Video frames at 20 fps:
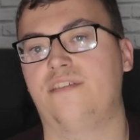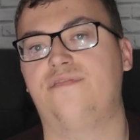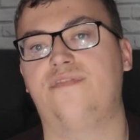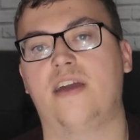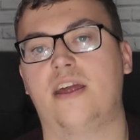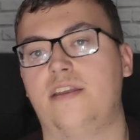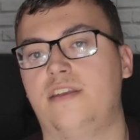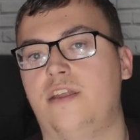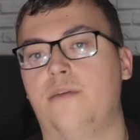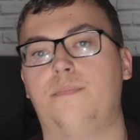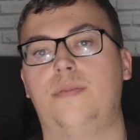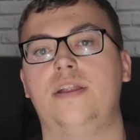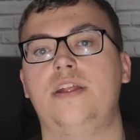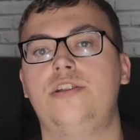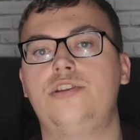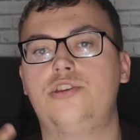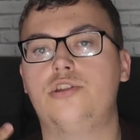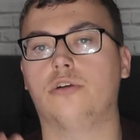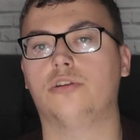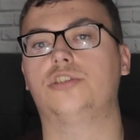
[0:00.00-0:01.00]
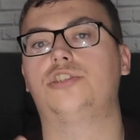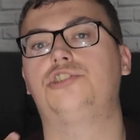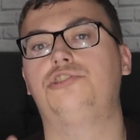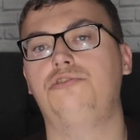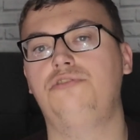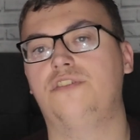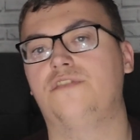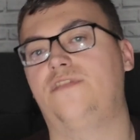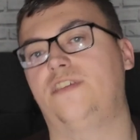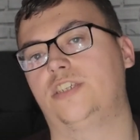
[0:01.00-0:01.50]
defender, but he does
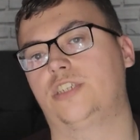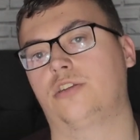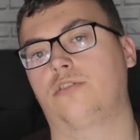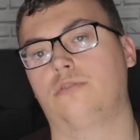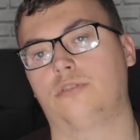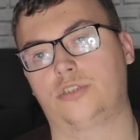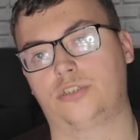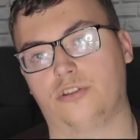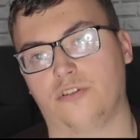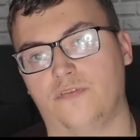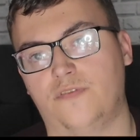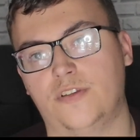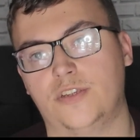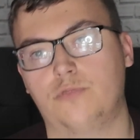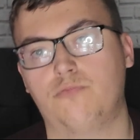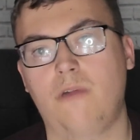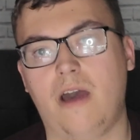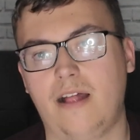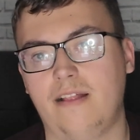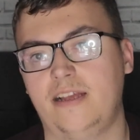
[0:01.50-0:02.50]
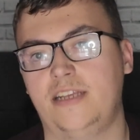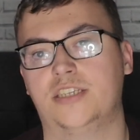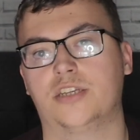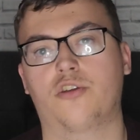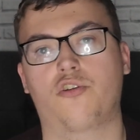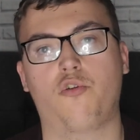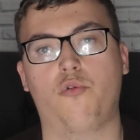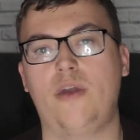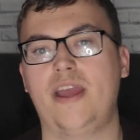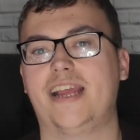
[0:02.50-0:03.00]
do the physical stuff as well. He's a
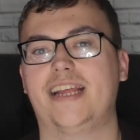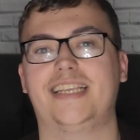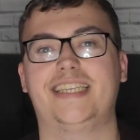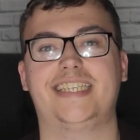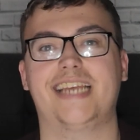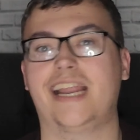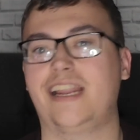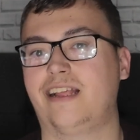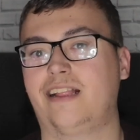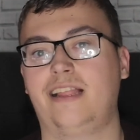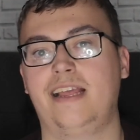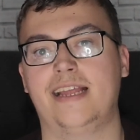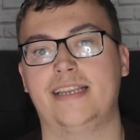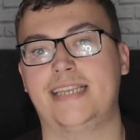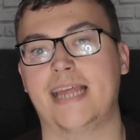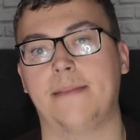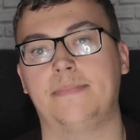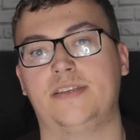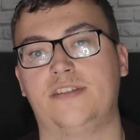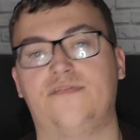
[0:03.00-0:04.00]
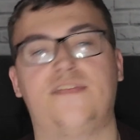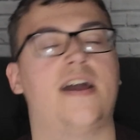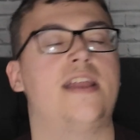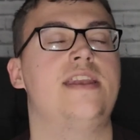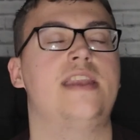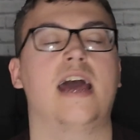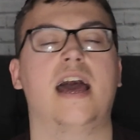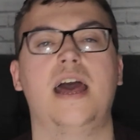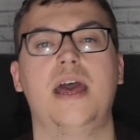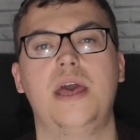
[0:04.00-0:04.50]
quick, technically adept
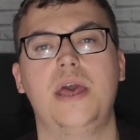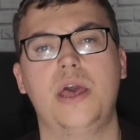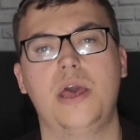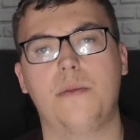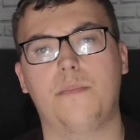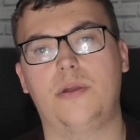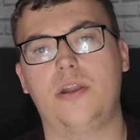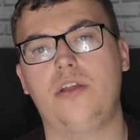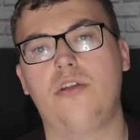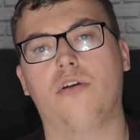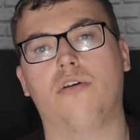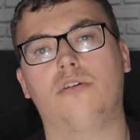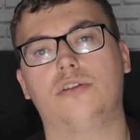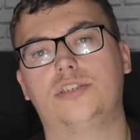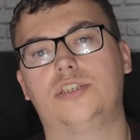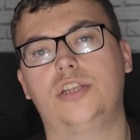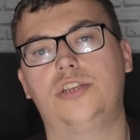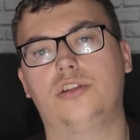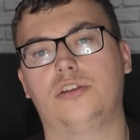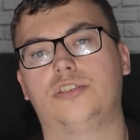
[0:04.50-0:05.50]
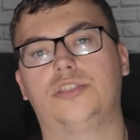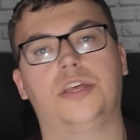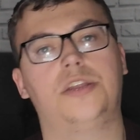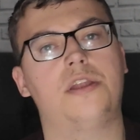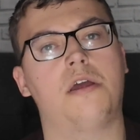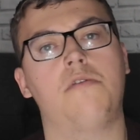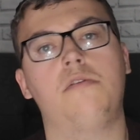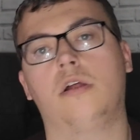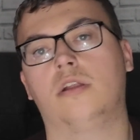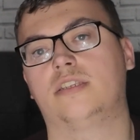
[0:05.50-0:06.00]
defender, but he also does the
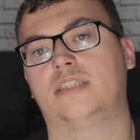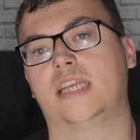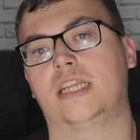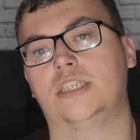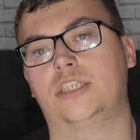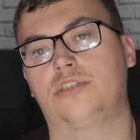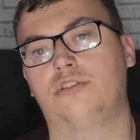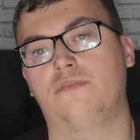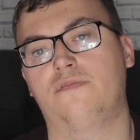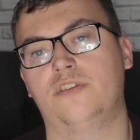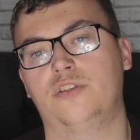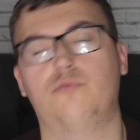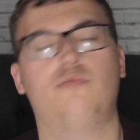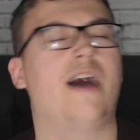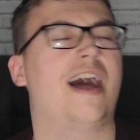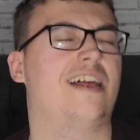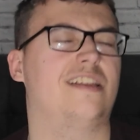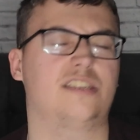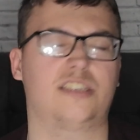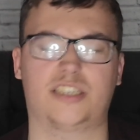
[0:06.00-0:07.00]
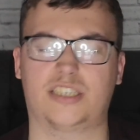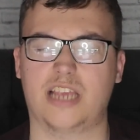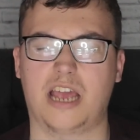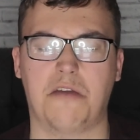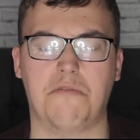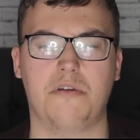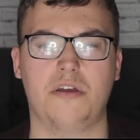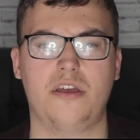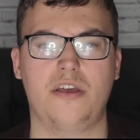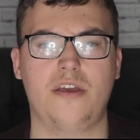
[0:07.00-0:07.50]
no-nonsense stuff as well.
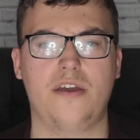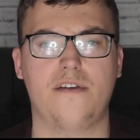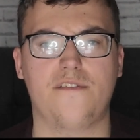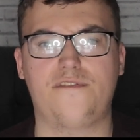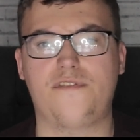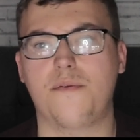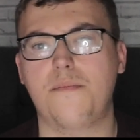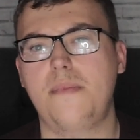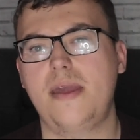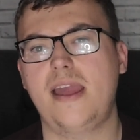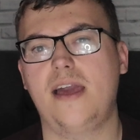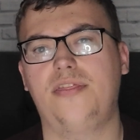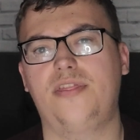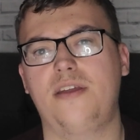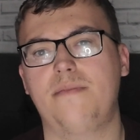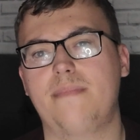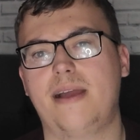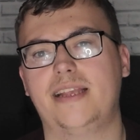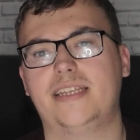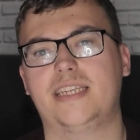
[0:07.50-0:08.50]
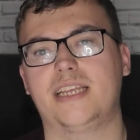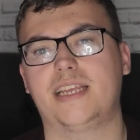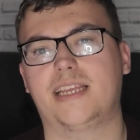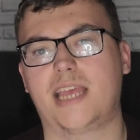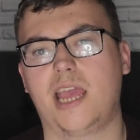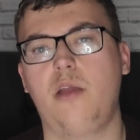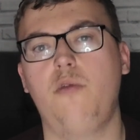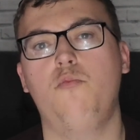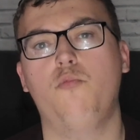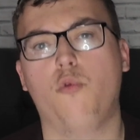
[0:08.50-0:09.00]
So for me, I think Mason
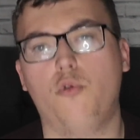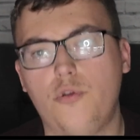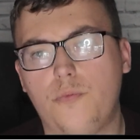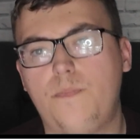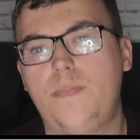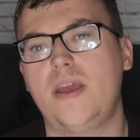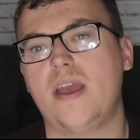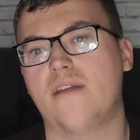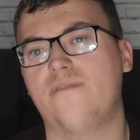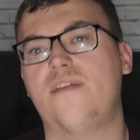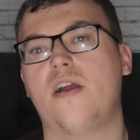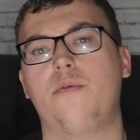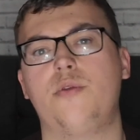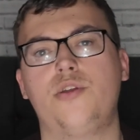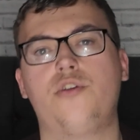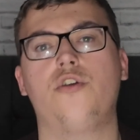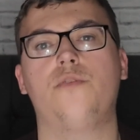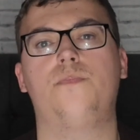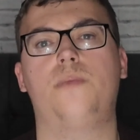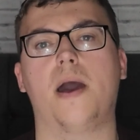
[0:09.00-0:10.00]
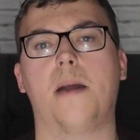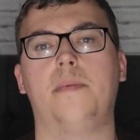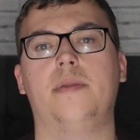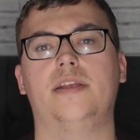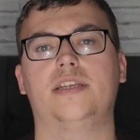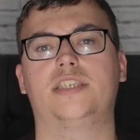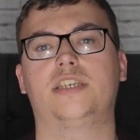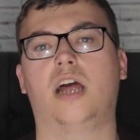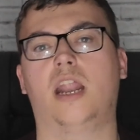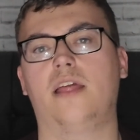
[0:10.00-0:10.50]
King would be a very good
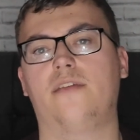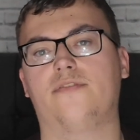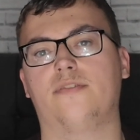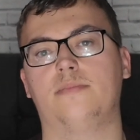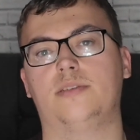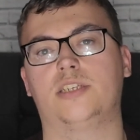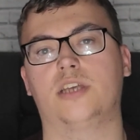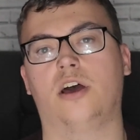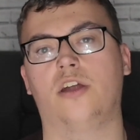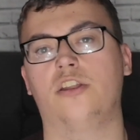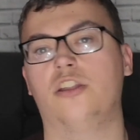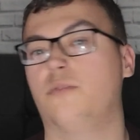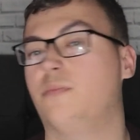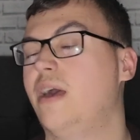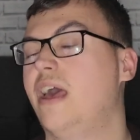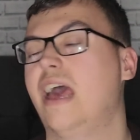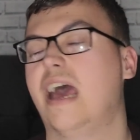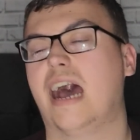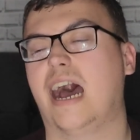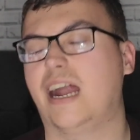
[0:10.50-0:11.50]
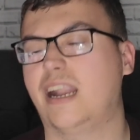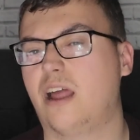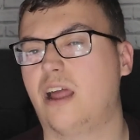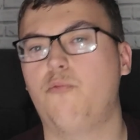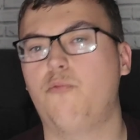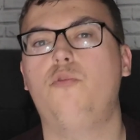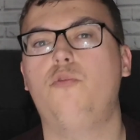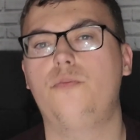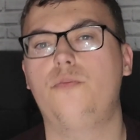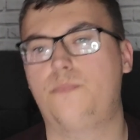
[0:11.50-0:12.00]
permanent signing from Tottenham, and I
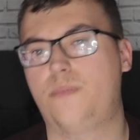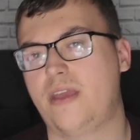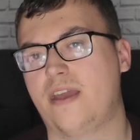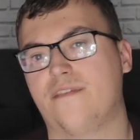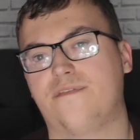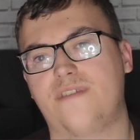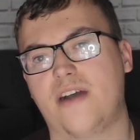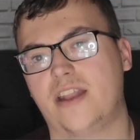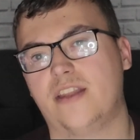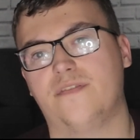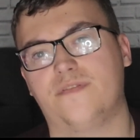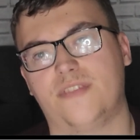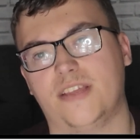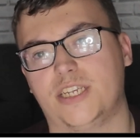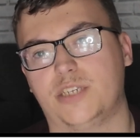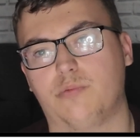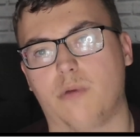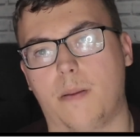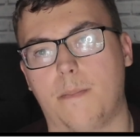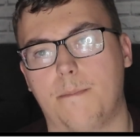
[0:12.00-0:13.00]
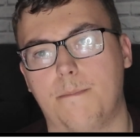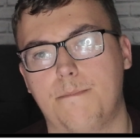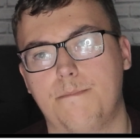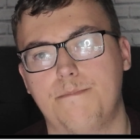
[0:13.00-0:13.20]
would be a fan of this one.